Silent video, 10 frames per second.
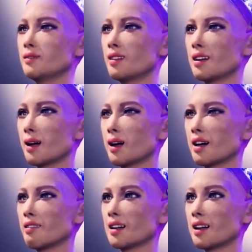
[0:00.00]
and our
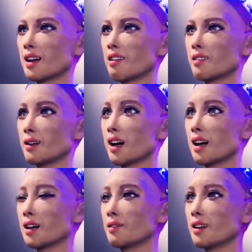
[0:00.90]
universe unfurled as
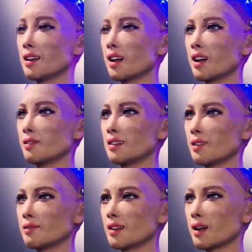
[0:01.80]
space time
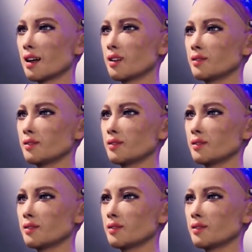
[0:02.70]
expanded.